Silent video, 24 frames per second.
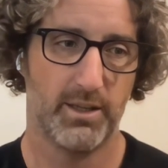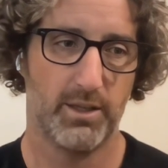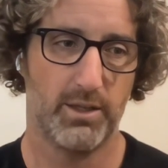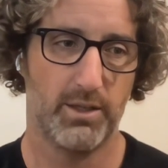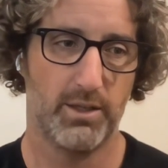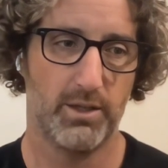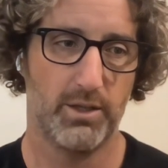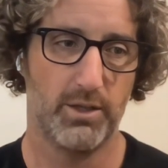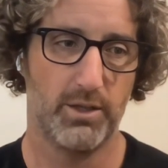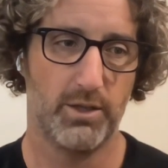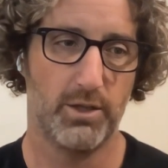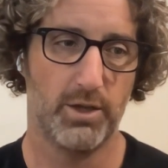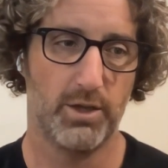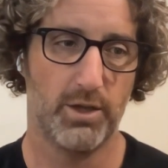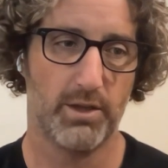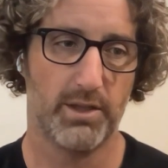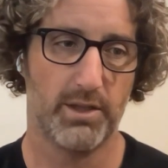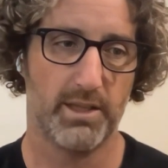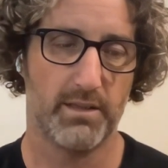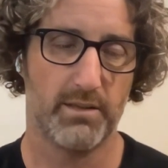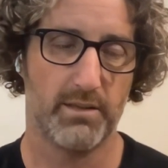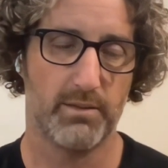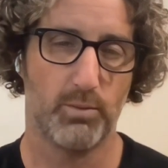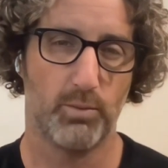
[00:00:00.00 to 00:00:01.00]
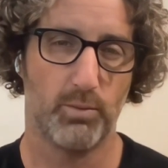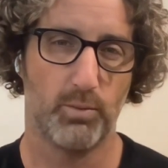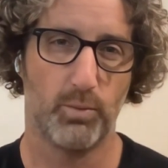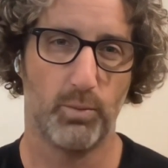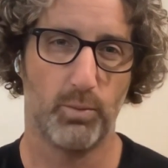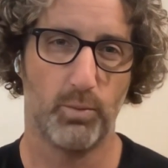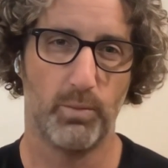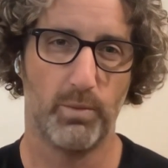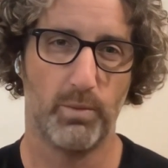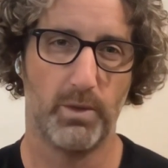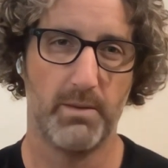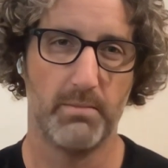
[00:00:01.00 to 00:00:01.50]
I think
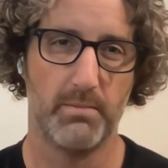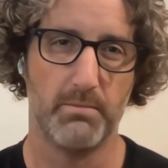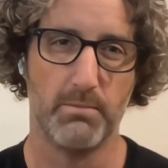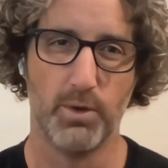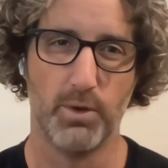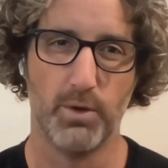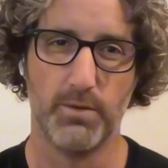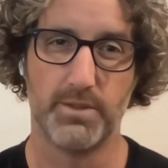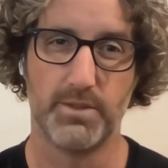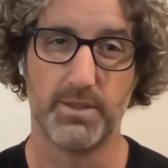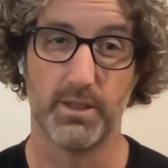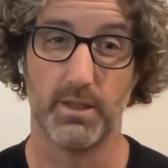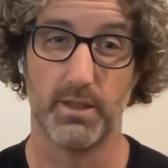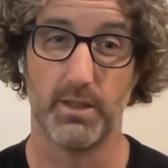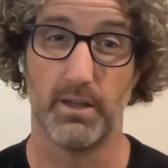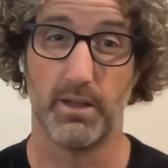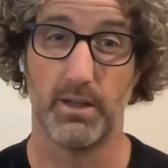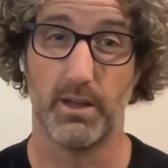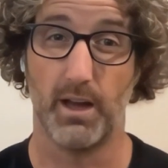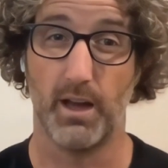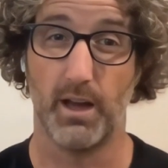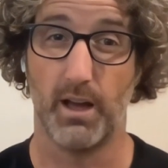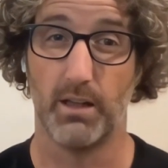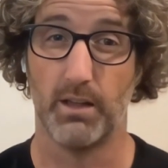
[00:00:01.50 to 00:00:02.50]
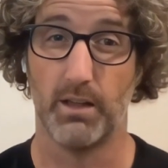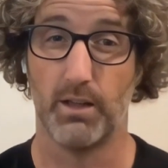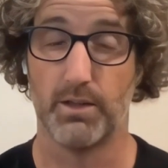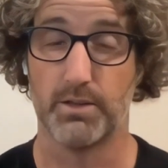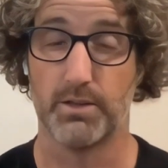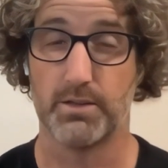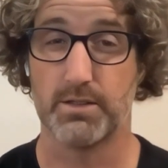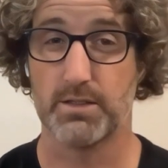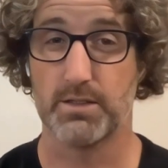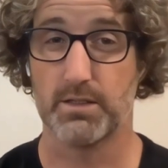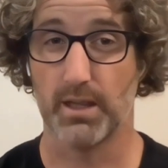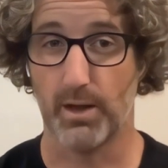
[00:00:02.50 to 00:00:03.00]
it moves a lot
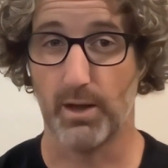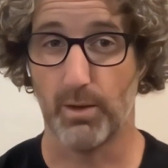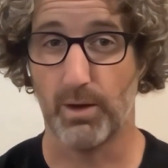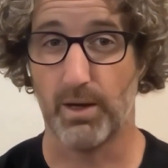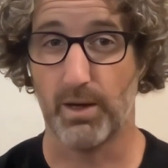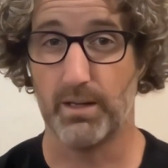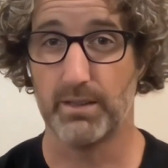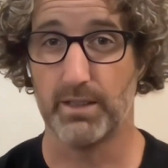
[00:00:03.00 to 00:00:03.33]
slower.